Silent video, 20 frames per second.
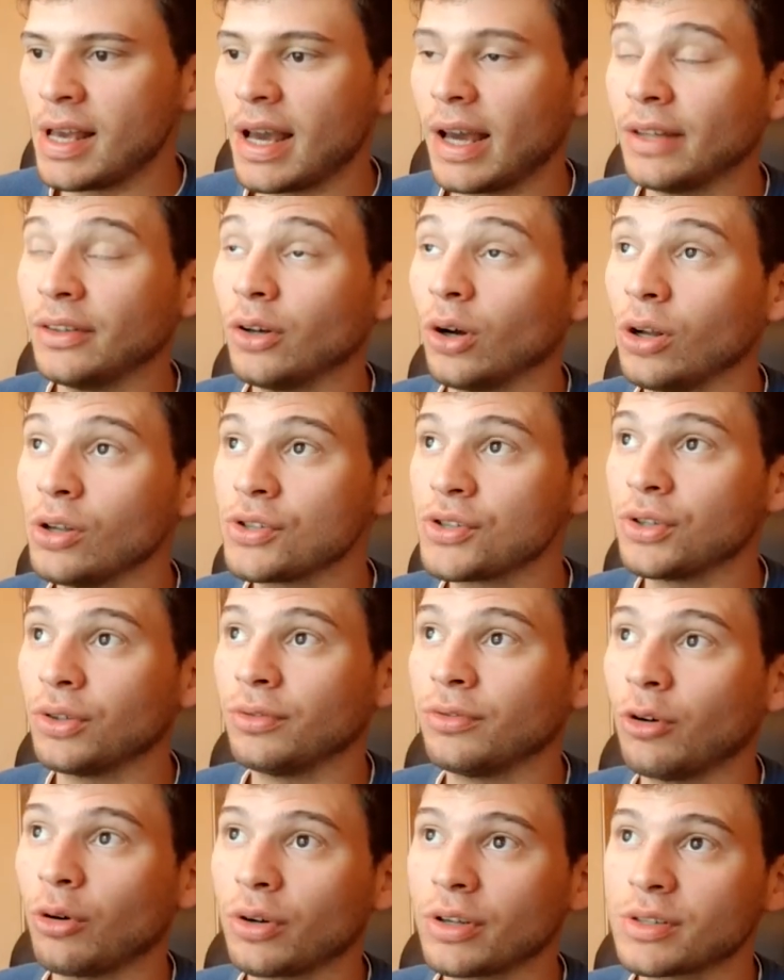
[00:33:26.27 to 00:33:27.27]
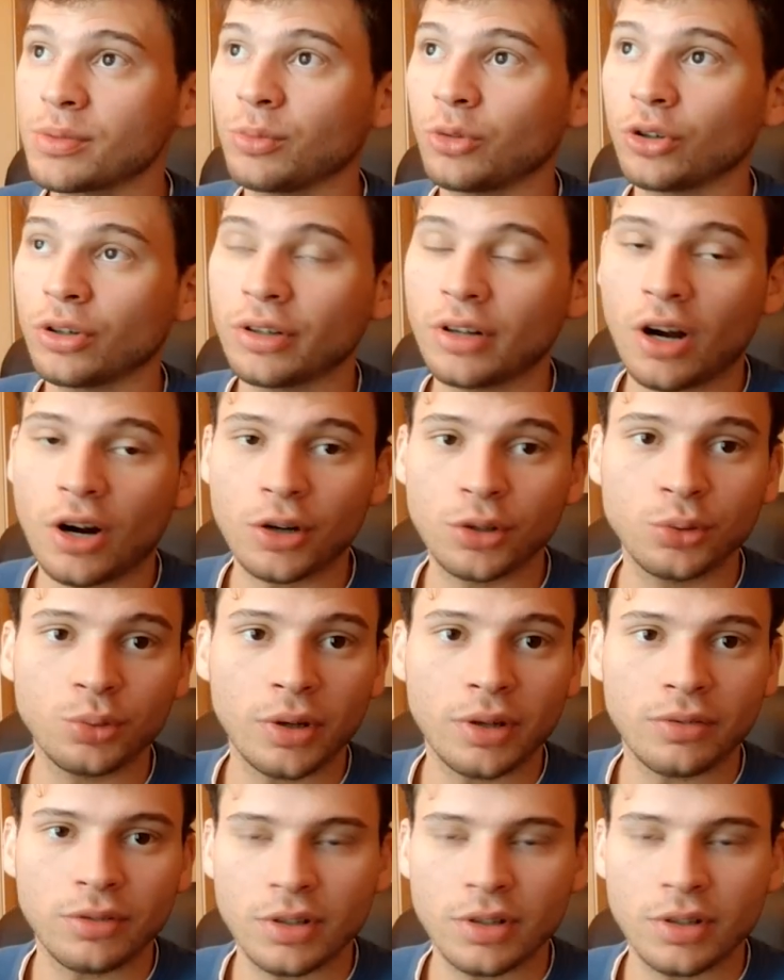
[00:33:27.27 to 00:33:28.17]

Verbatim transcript: and also focus more on hardware.